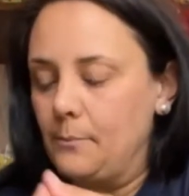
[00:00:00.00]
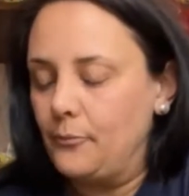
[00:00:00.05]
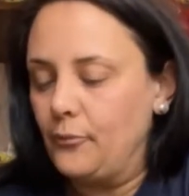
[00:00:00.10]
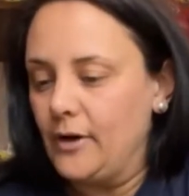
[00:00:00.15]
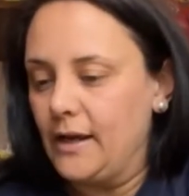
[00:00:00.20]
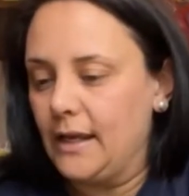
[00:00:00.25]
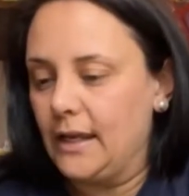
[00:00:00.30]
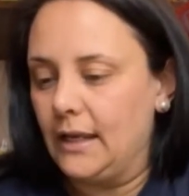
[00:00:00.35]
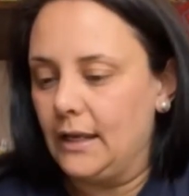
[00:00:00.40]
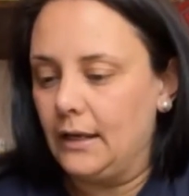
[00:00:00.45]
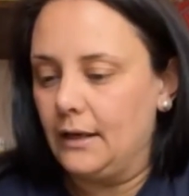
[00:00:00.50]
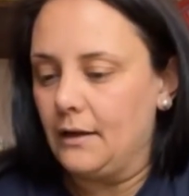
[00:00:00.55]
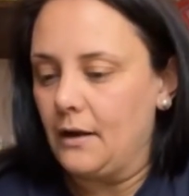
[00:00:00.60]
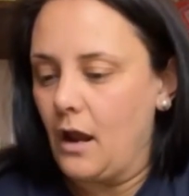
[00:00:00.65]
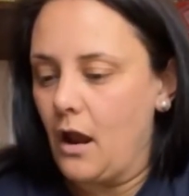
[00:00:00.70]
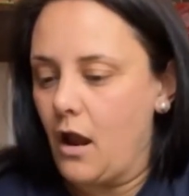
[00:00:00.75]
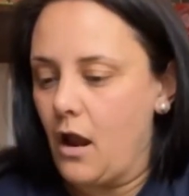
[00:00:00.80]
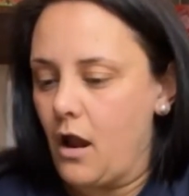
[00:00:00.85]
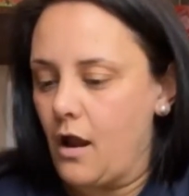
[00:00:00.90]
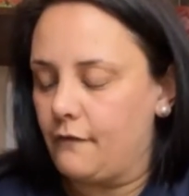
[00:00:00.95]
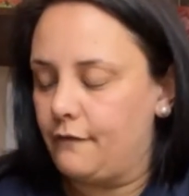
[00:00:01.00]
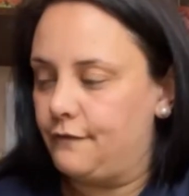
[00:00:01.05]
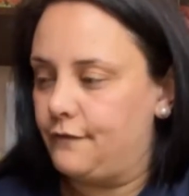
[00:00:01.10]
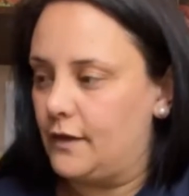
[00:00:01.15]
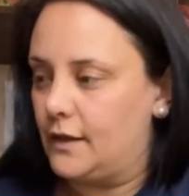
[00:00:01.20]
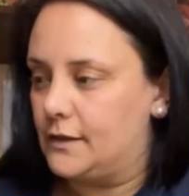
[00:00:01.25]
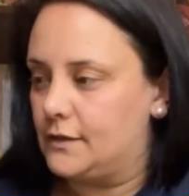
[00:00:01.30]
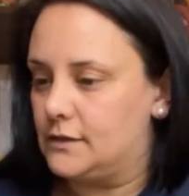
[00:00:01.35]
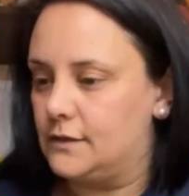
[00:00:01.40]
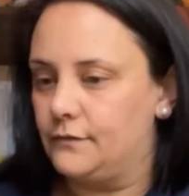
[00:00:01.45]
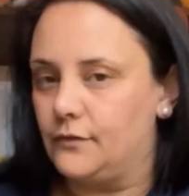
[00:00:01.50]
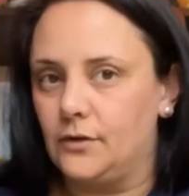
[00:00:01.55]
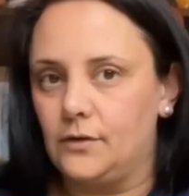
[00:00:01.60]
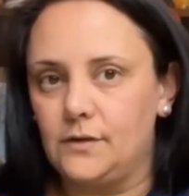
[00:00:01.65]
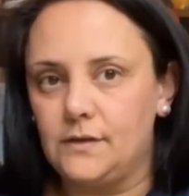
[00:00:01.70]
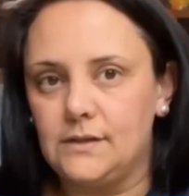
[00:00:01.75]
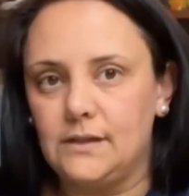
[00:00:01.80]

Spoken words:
Break it in half, first of all.